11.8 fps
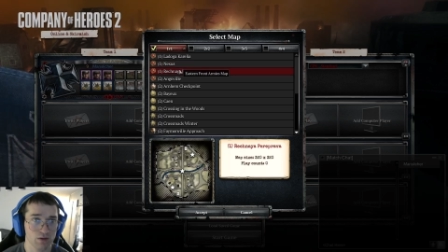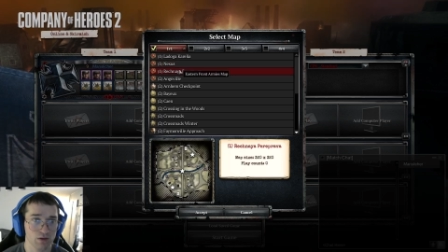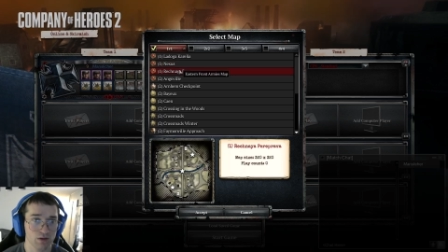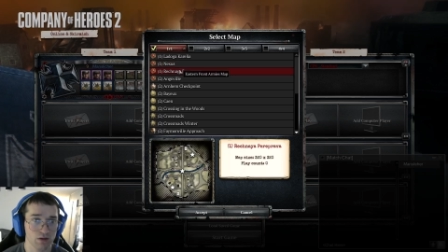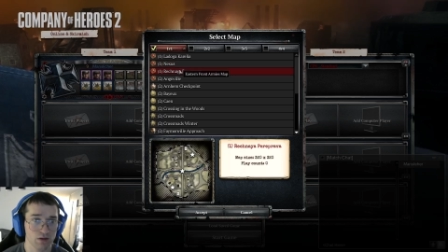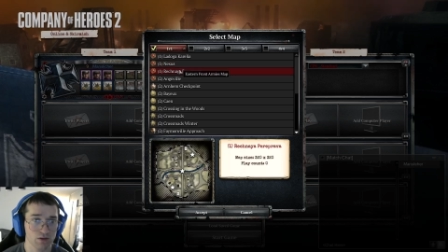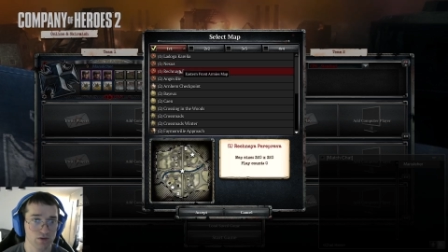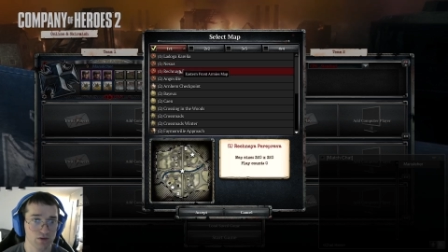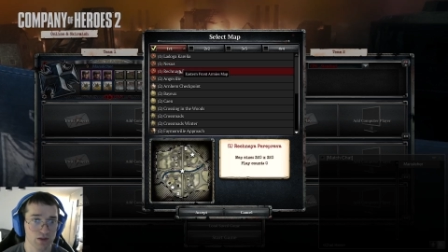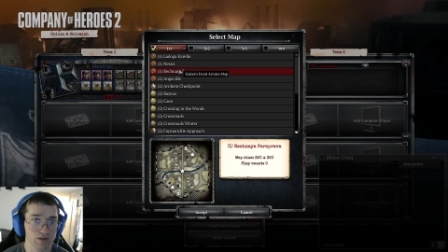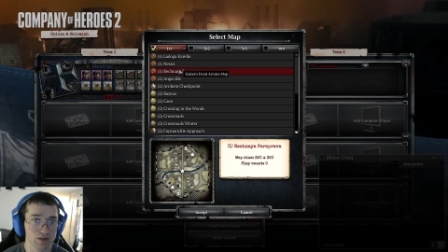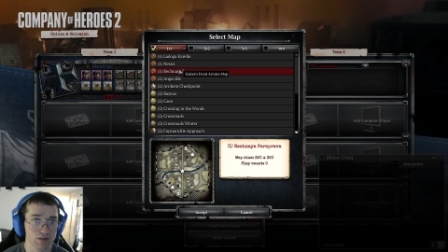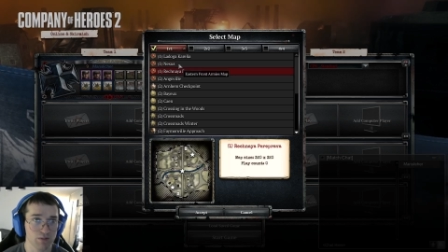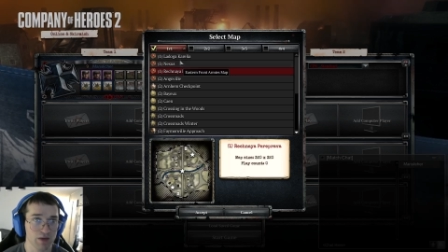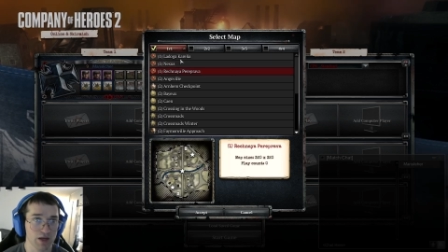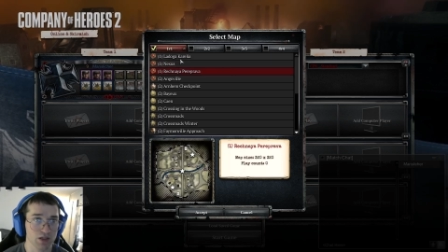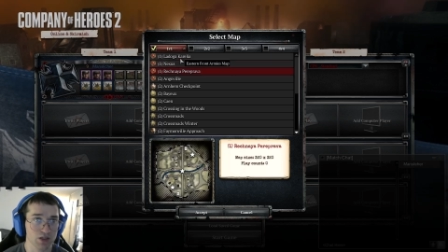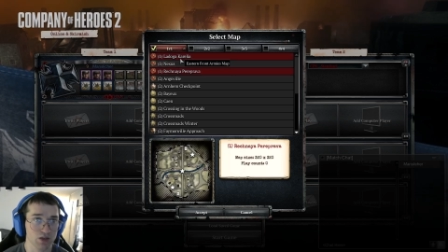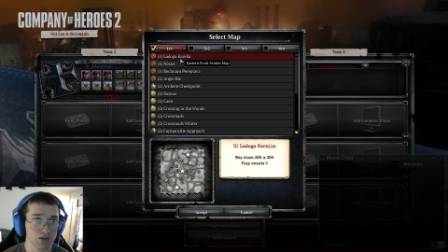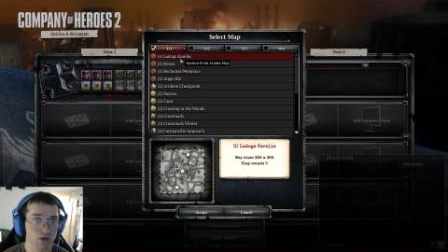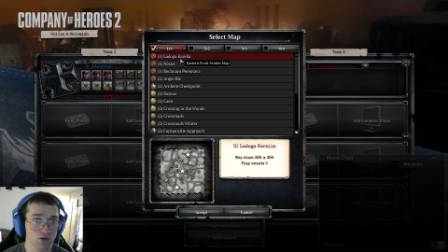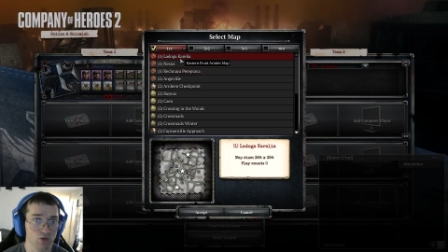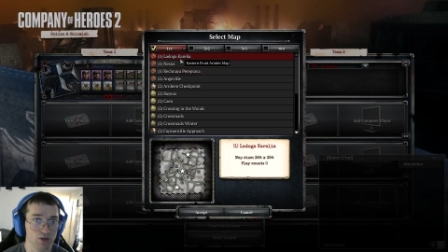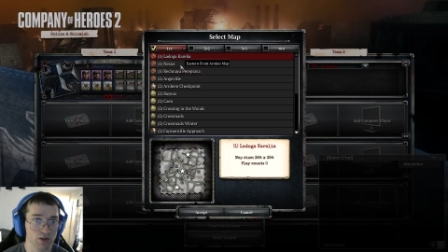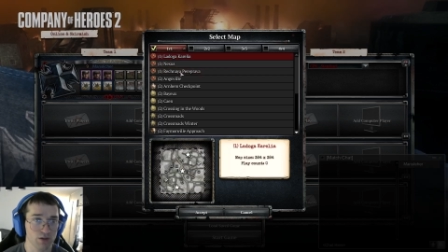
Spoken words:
To get some action going.